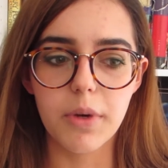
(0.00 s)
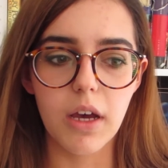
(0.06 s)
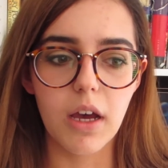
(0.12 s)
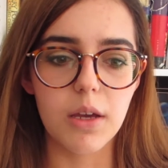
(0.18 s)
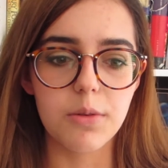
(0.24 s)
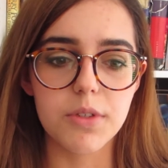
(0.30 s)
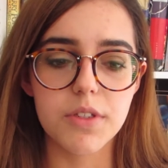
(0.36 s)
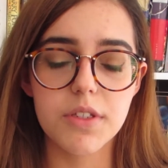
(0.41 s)

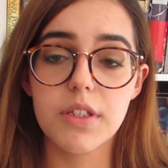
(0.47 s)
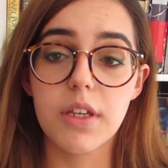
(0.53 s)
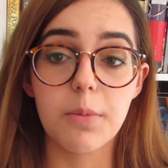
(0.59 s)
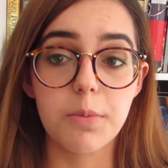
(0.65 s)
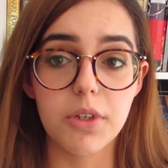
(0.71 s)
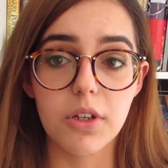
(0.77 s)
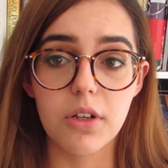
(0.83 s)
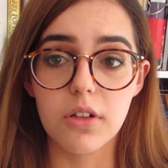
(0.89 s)
I was
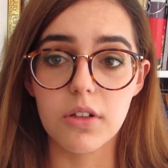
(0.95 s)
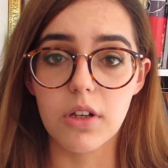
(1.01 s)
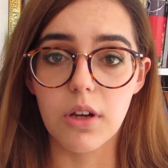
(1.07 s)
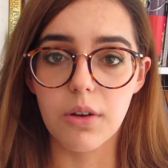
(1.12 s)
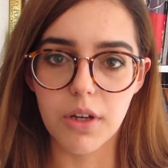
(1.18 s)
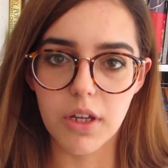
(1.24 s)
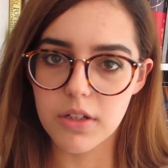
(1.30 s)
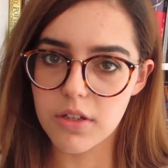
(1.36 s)
skeptical
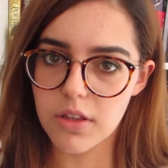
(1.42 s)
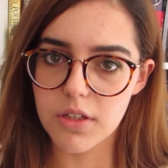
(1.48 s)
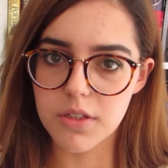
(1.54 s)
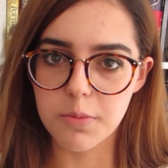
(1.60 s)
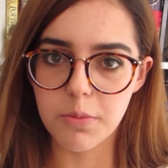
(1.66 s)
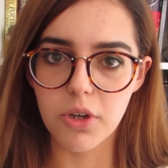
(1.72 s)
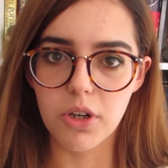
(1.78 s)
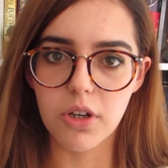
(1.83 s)
going into
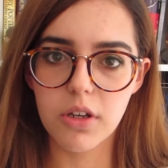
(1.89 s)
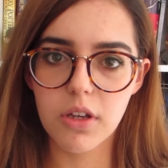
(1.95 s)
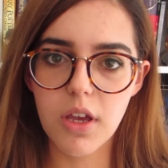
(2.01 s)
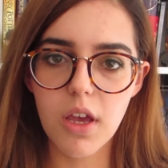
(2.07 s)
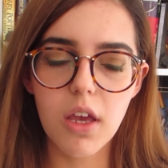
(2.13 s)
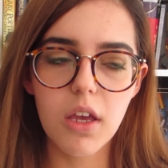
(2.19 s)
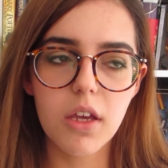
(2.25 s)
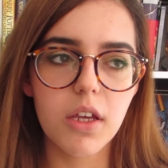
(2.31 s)
this book
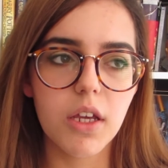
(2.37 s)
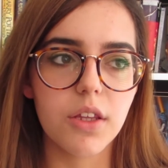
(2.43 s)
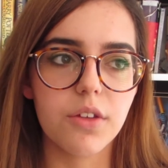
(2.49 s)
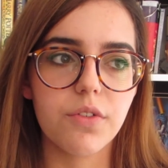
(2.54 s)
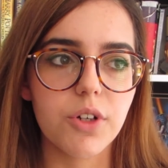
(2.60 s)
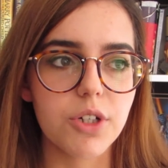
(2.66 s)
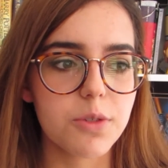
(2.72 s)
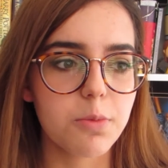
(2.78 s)
in
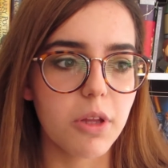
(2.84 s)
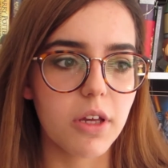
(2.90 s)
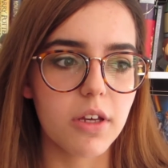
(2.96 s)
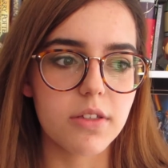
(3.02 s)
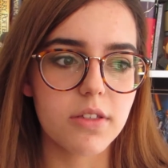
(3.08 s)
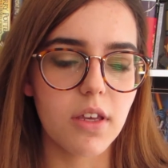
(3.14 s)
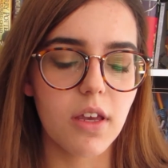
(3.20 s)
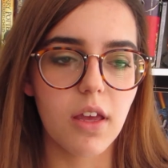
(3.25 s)
the first
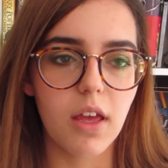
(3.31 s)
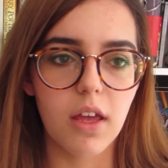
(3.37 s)
place,